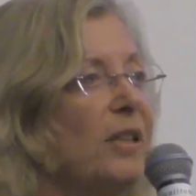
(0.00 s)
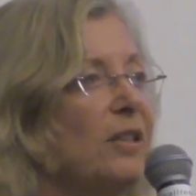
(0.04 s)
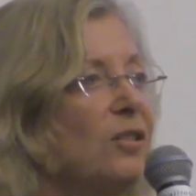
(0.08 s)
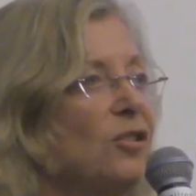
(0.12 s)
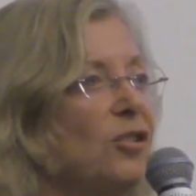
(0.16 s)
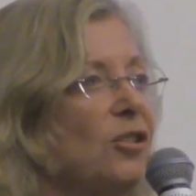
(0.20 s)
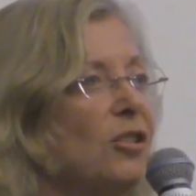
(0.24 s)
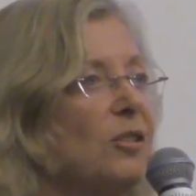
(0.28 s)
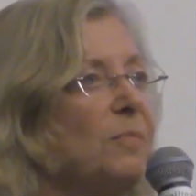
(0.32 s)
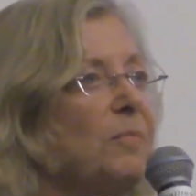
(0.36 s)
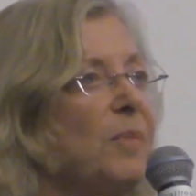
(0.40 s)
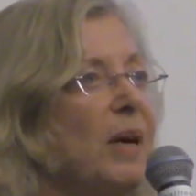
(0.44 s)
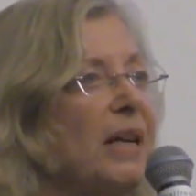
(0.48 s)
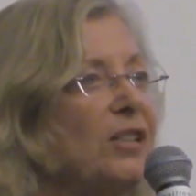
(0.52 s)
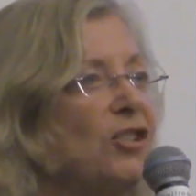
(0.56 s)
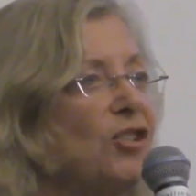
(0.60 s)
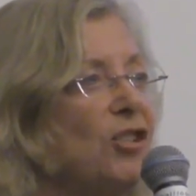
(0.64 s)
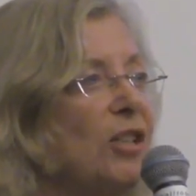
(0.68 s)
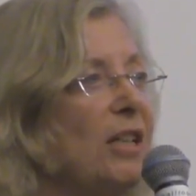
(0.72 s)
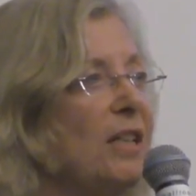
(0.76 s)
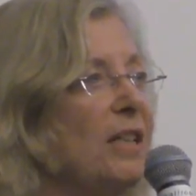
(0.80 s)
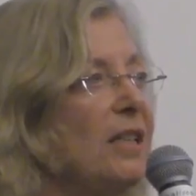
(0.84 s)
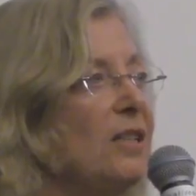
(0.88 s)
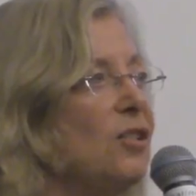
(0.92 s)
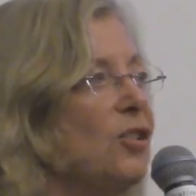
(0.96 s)
It's just much
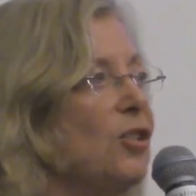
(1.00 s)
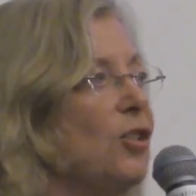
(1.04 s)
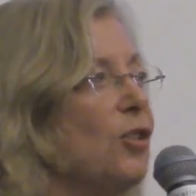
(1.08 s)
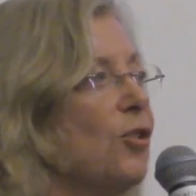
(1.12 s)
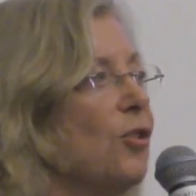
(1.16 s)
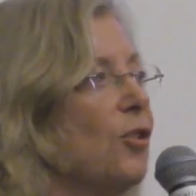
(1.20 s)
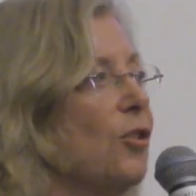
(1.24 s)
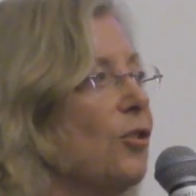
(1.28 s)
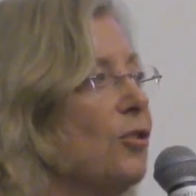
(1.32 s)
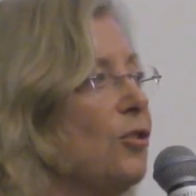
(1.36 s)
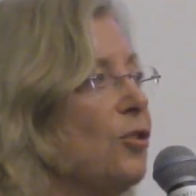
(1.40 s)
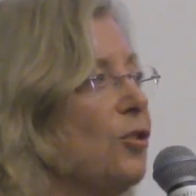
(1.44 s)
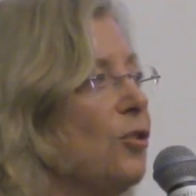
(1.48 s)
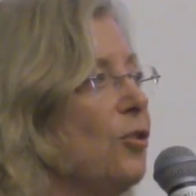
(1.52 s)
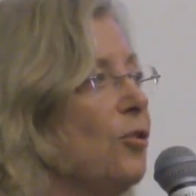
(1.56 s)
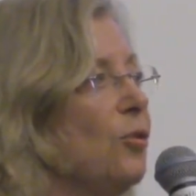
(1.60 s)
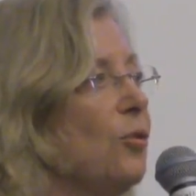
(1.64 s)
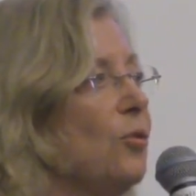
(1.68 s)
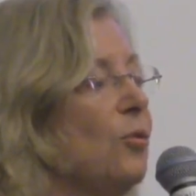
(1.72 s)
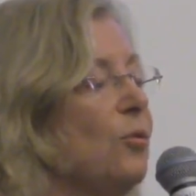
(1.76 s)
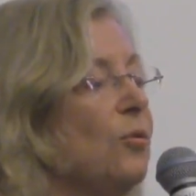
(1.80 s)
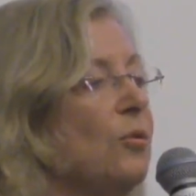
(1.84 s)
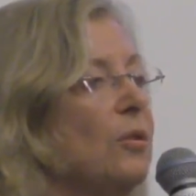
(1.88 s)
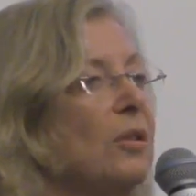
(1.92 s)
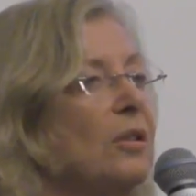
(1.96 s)
easier
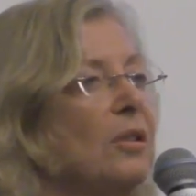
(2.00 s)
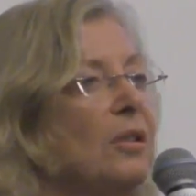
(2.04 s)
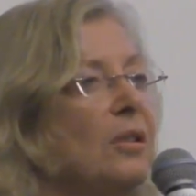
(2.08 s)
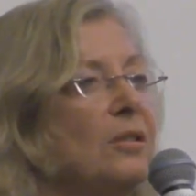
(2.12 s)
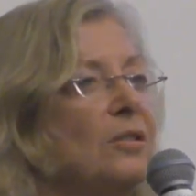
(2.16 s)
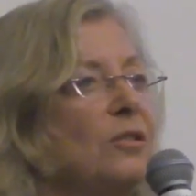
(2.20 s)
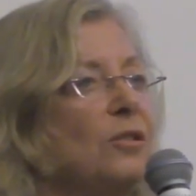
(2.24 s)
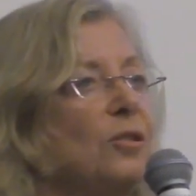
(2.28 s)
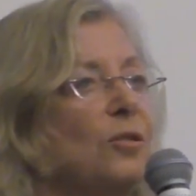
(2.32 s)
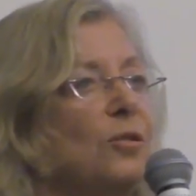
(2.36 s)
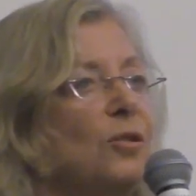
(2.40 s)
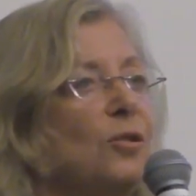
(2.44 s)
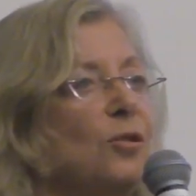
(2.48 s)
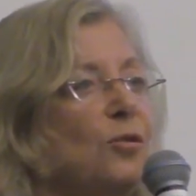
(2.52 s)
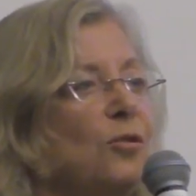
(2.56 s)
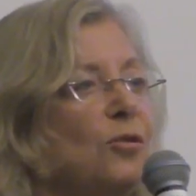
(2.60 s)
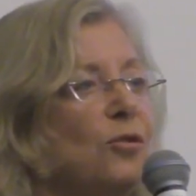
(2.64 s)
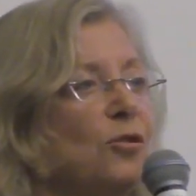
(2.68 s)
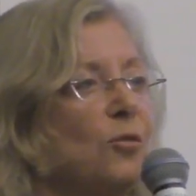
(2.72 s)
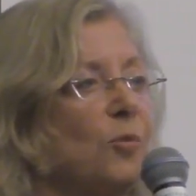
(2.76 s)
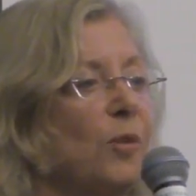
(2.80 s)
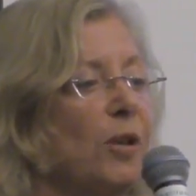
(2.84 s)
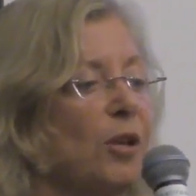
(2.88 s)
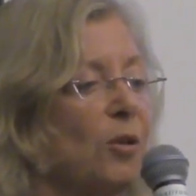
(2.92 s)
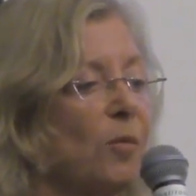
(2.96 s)
to, to use
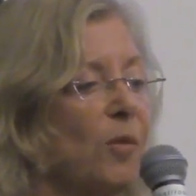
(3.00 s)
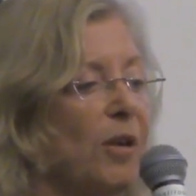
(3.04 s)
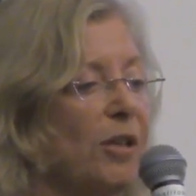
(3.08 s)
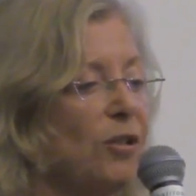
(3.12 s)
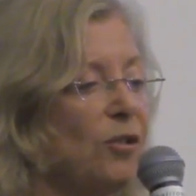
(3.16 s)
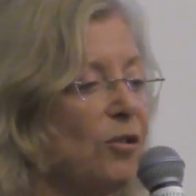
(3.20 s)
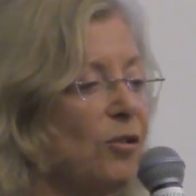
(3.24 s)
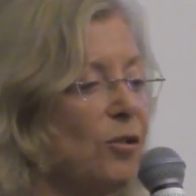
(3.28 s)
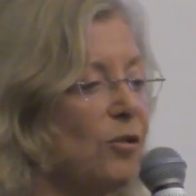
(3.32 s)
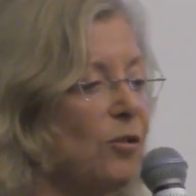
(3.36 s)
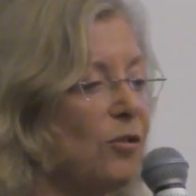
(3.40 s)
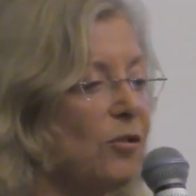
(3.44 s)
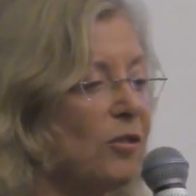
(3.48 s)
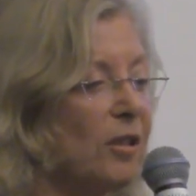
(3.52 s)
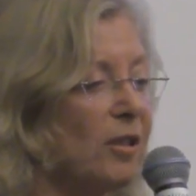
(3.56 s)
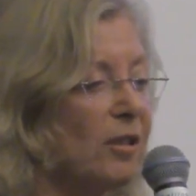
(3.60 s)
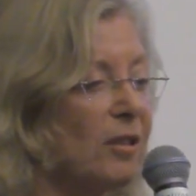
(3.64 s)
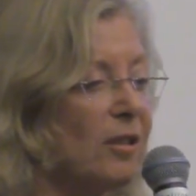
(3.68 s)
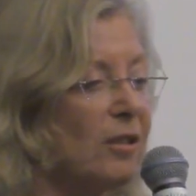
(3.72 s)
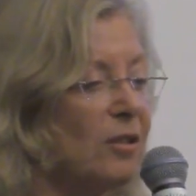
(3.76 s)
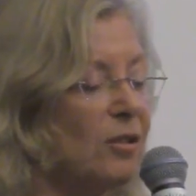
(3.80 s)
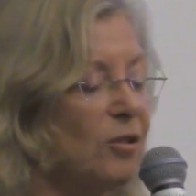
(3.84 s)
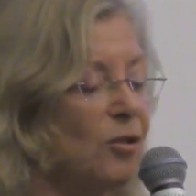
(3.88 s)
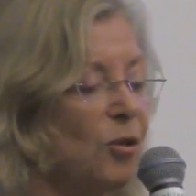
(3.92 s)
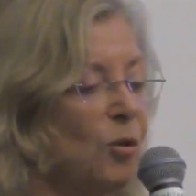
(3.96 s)
Twitter when you're using
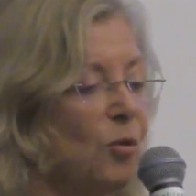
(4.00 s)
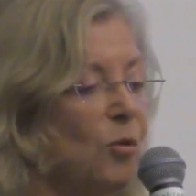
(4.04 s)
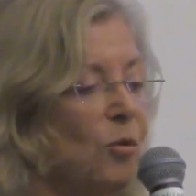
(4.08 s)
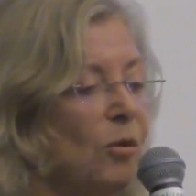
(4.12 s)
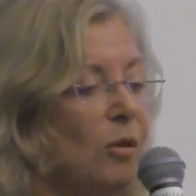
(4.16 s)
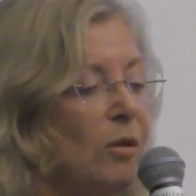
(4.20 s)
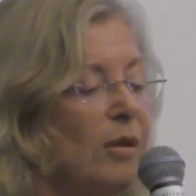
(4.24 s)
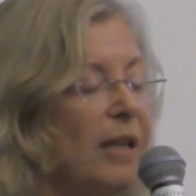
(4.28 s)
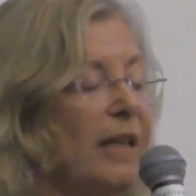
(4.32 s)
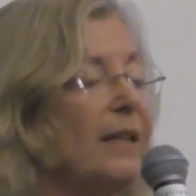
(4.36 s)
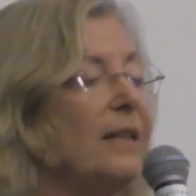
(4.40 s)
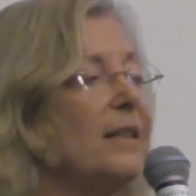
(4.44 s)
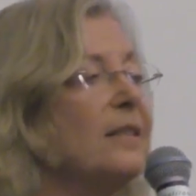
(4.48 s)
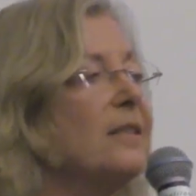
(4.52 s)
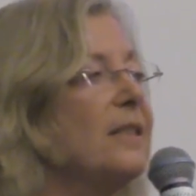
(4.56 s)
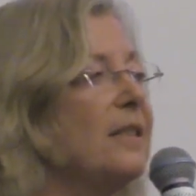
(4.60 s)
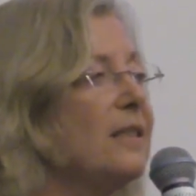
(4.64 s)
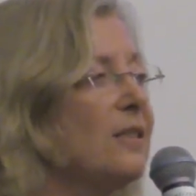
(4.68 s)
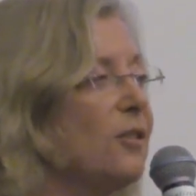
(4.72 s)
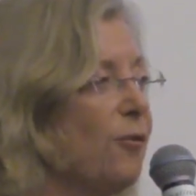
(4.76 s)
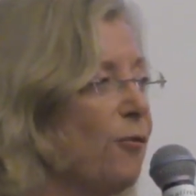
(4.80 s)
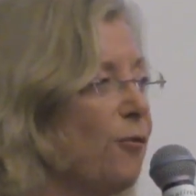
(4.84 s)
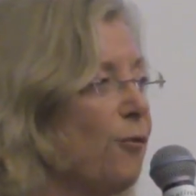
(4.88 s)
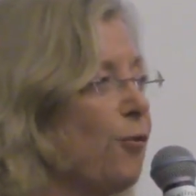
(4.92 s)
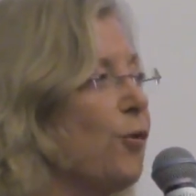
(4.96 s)
this tool, and it
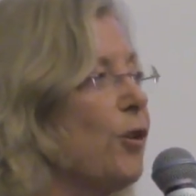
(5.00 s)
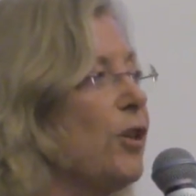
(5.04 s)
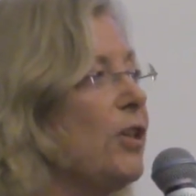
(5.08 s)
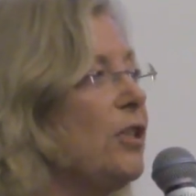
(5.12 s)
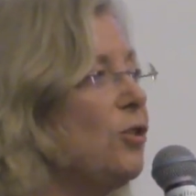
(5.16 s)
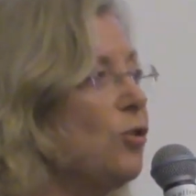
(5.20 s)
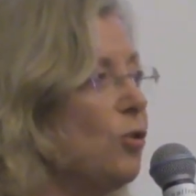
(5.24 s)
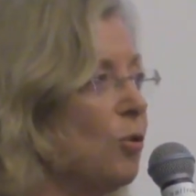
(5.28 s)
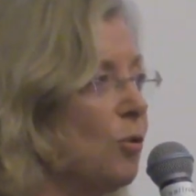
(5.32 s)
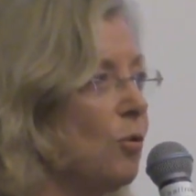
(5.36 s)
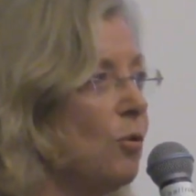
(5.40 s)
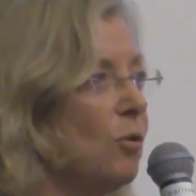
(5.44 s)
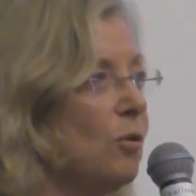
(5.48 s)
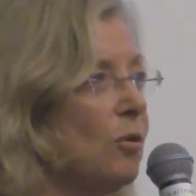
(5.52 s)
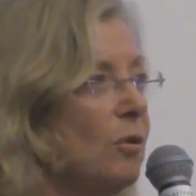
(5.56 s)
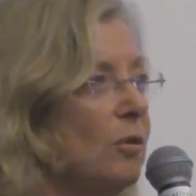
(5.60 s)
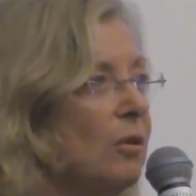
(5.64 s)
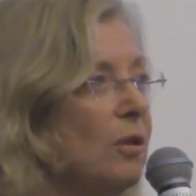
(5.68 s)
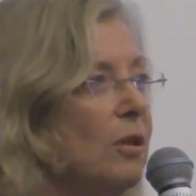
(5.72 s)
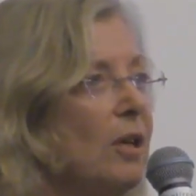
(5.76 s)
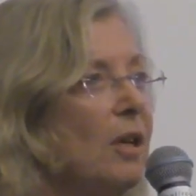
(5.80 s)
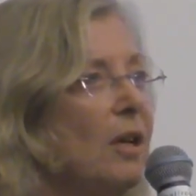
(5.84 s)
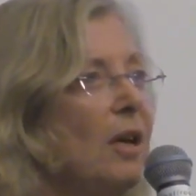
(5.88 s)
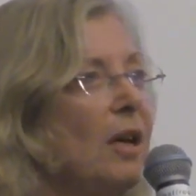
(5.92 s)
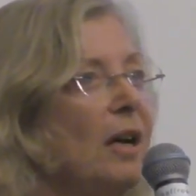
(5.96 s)
is a free tool
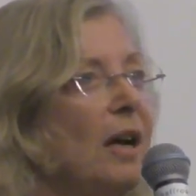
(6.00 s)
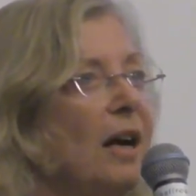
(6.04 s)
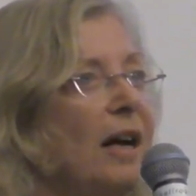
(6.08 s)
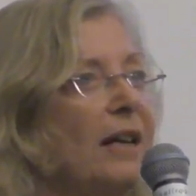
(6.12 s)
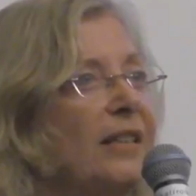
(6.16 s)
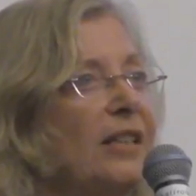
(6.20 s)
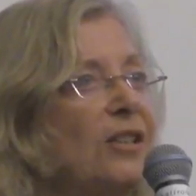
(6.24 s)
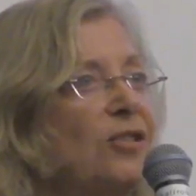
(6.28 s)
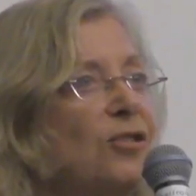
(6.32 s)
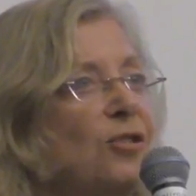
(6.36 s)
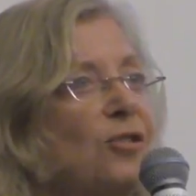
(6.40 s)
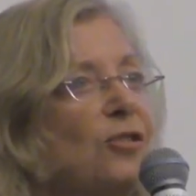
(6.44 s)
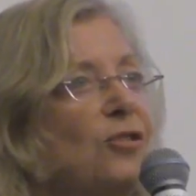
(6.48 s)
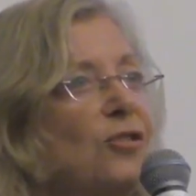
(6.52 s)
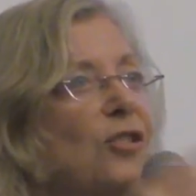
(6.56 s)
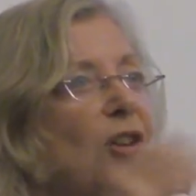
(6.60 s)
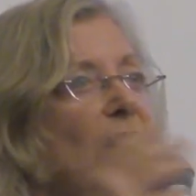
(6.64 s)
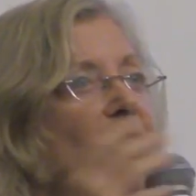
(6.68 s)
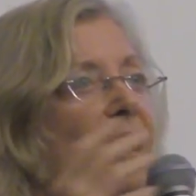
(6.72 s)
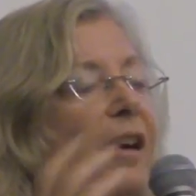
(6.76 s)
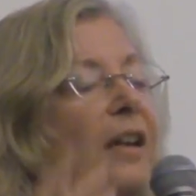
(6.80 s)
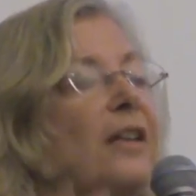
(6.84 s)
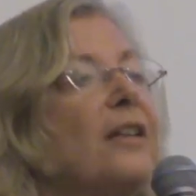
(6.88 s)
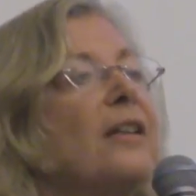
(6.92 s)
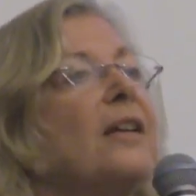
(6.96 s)
unless you
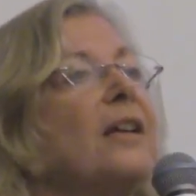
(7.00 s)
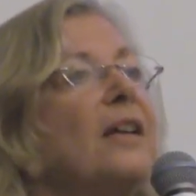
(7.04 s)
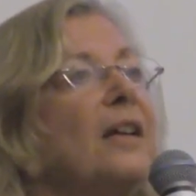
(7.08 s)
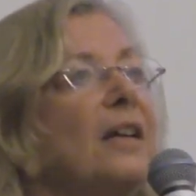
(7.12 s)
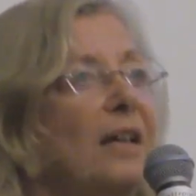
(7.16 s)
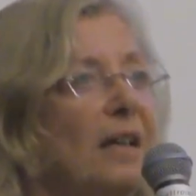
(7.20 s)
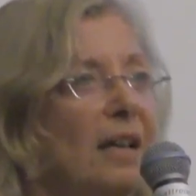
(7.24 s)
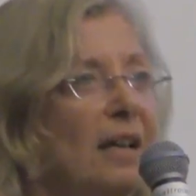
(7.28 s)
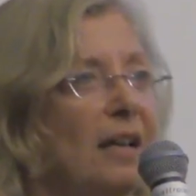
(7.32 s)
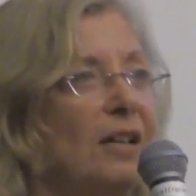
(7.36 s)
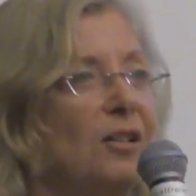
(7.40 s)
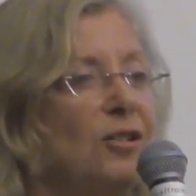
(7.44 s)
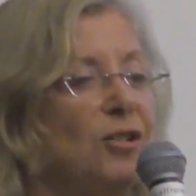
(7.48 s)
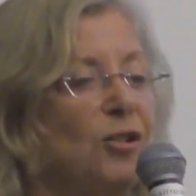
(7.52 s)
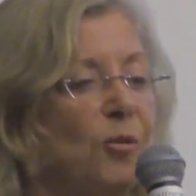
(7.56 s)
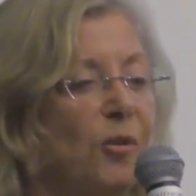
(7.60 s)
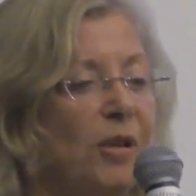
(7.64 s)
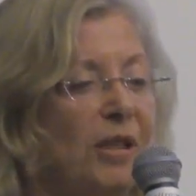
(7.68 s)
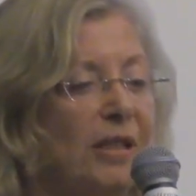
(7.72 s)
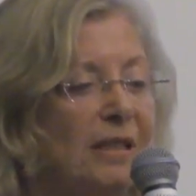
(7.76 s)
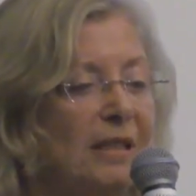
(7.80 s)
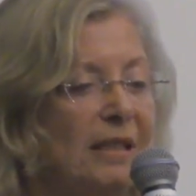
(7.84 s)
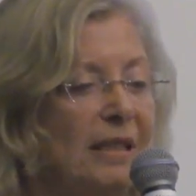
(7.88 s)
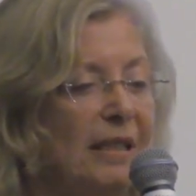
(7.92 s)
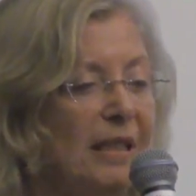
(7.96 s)
start
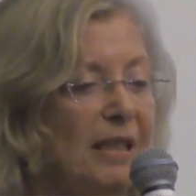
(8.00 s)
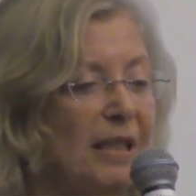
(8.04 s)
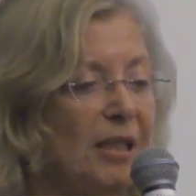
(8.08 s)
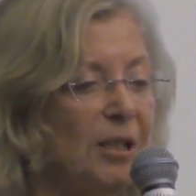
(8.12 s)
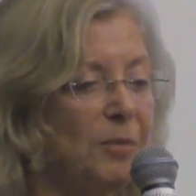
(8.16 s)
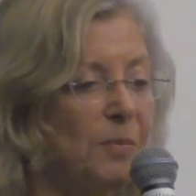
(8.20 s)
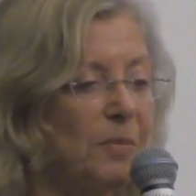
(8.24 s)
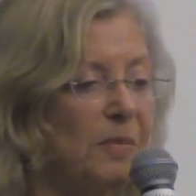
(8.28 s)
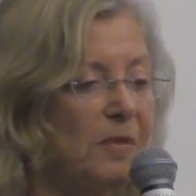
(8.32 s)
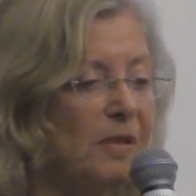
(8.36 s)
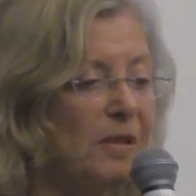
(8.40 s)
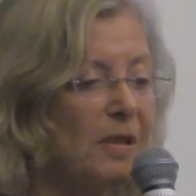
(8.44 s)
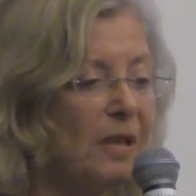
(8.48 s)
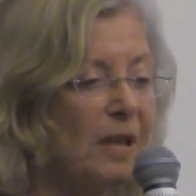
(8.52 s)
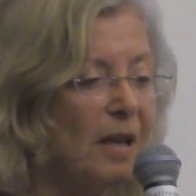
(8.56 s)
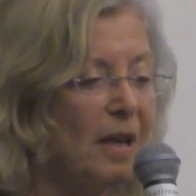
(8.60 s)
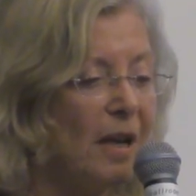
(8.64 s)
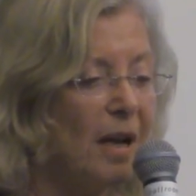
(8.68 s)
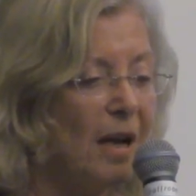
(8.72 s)
doing teams.